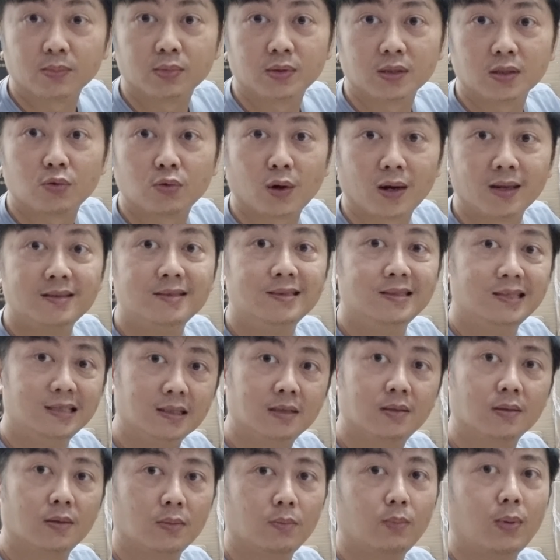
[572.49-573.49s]
is something quite
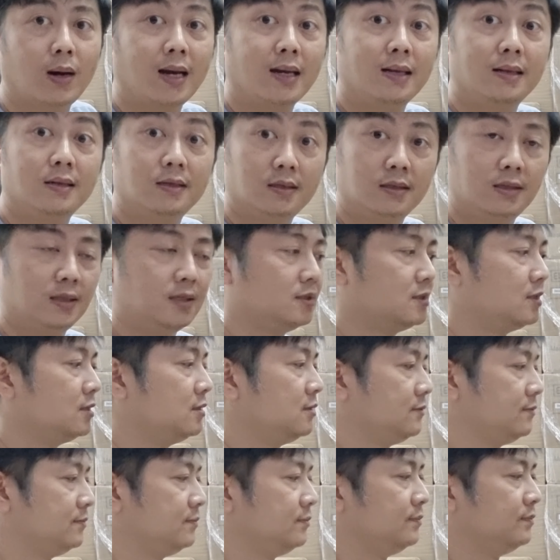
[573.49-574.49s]
neat by Lelit.
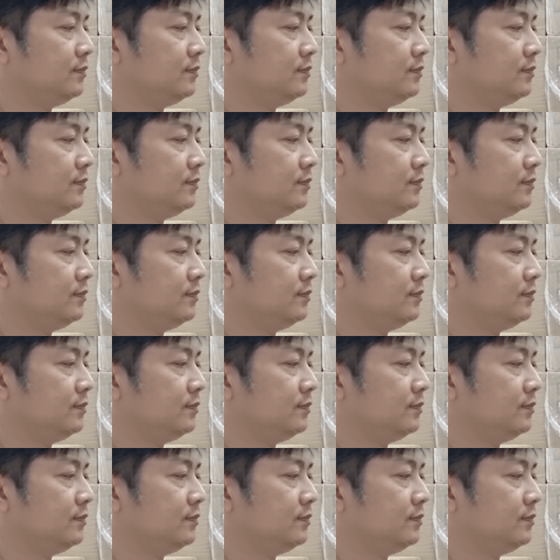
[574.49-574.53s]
